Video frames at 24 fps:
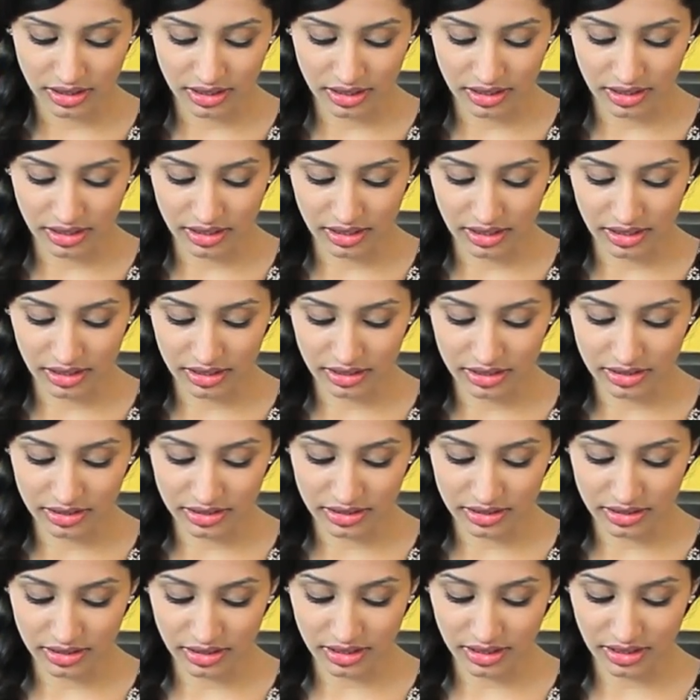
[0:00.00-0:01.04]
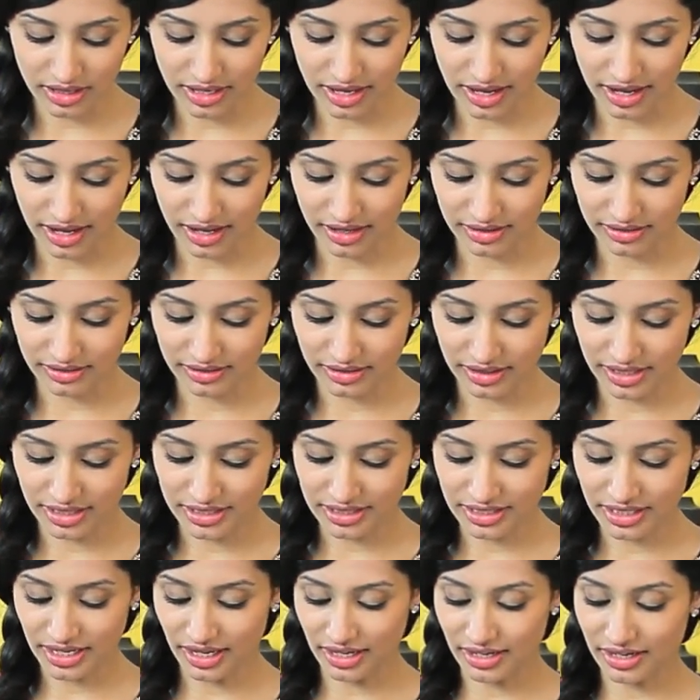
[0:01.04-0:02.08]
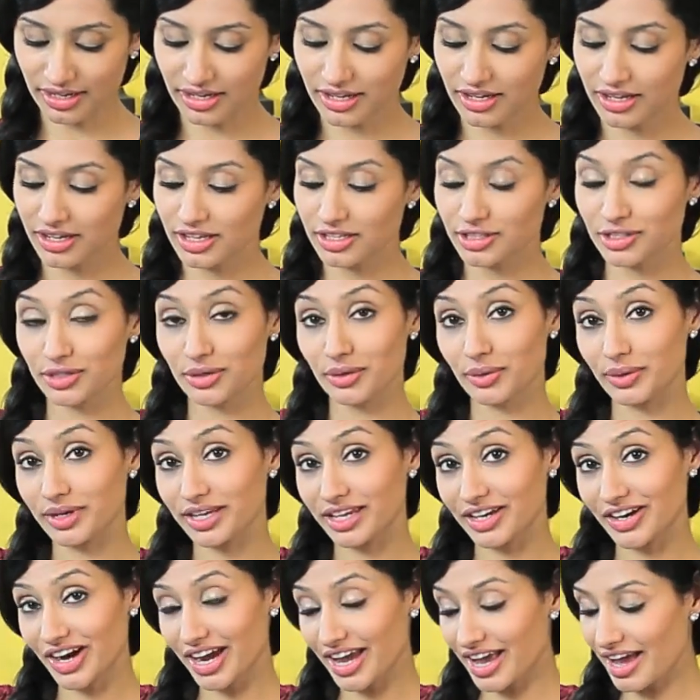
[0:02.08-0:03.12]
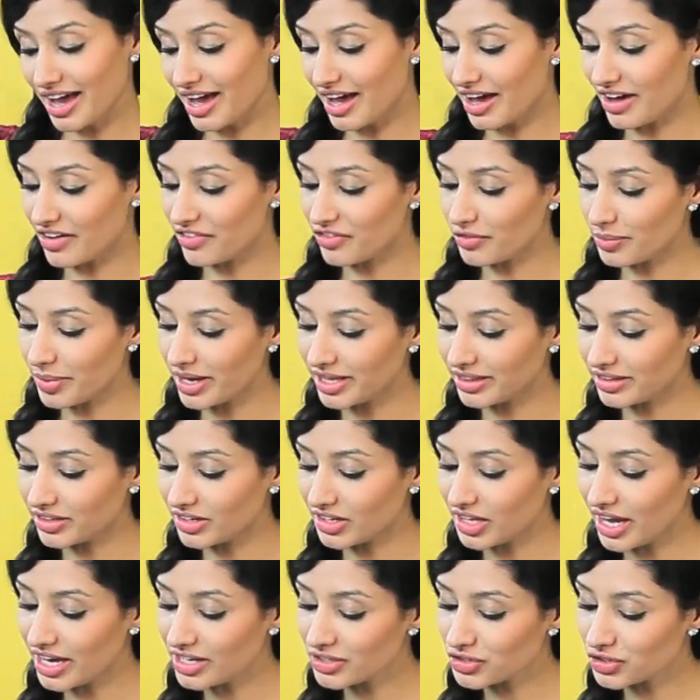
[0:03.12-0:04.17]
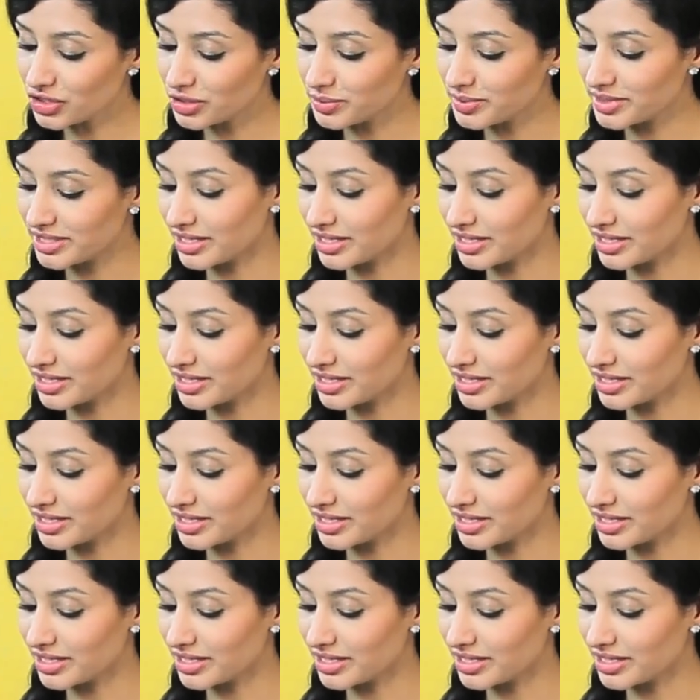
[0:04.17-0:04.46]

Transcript: And yeah, that's it. So here I have my little ice cream